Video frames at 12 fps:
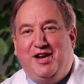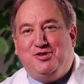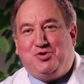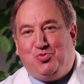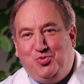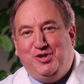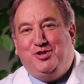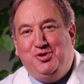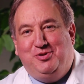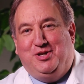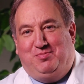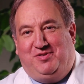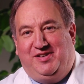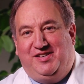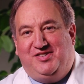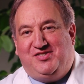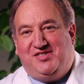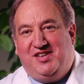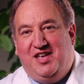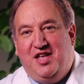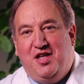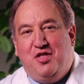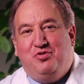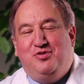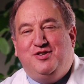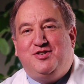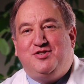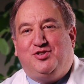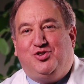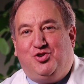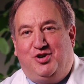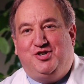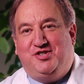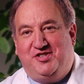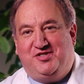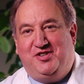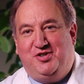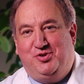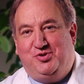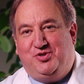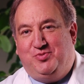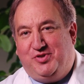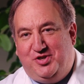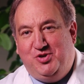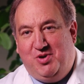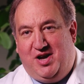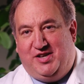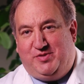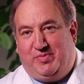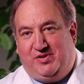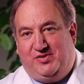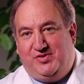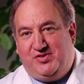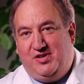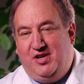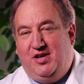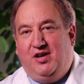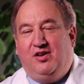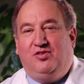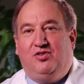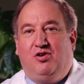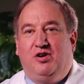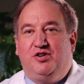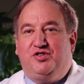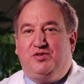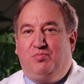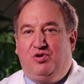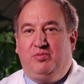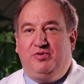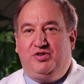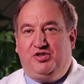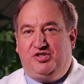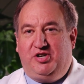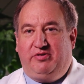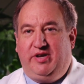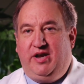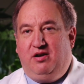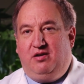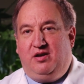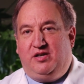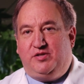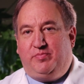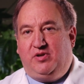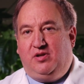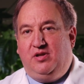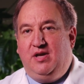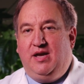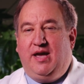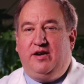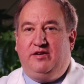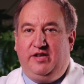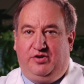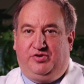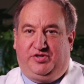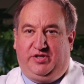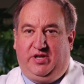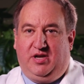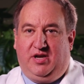Care is a really unique place. This is a large institution with two hospitals, a large suburban tertiary care hospital and an inner city